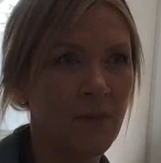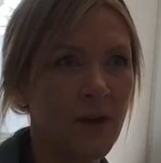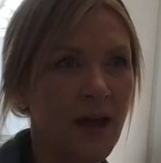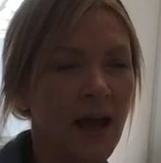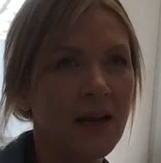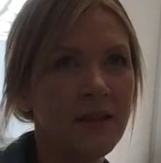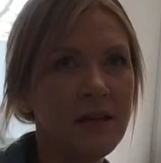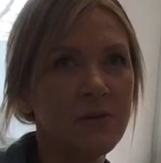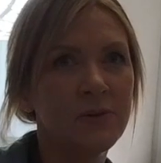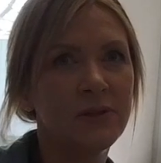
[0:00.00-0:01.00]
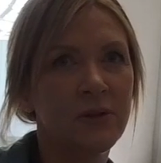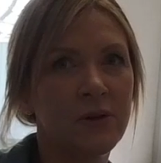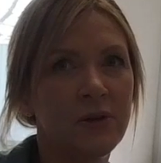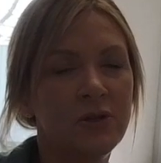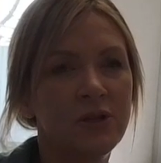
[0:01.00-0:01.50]
Yeah. And I think
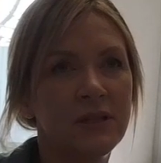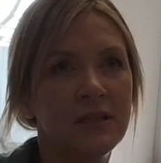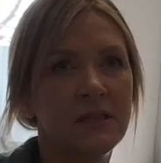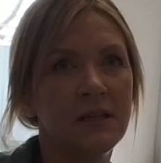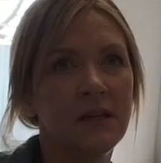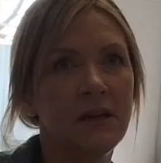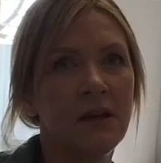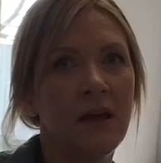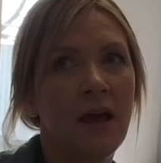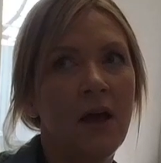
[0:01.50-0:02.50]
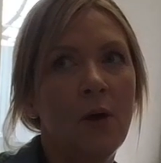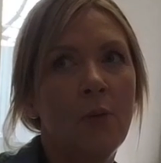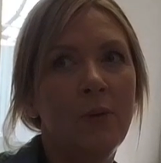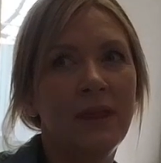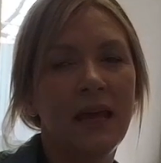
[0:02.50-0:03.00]
also just
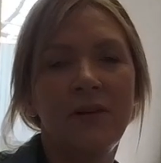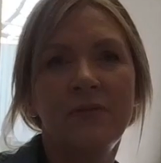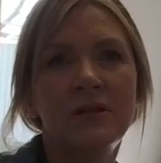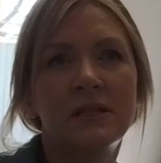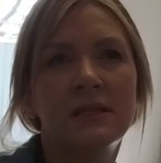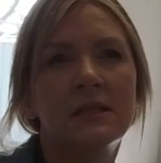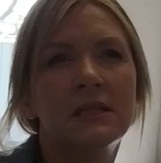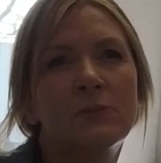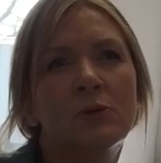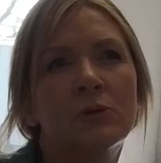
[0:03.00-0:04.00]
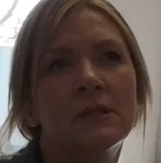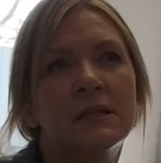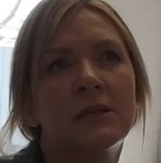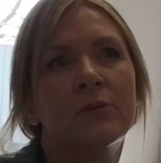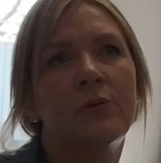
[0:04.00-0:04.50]
with even just the
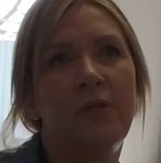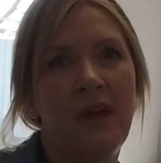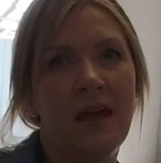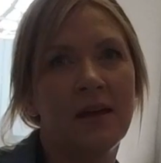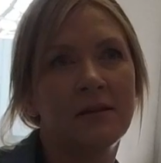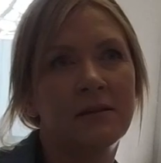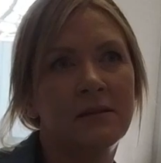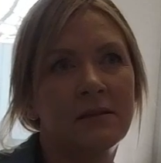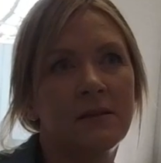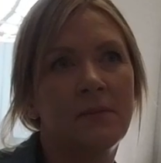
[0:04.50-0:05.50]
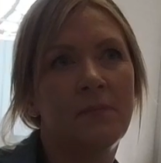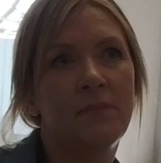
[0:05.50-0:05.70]
smallest little things,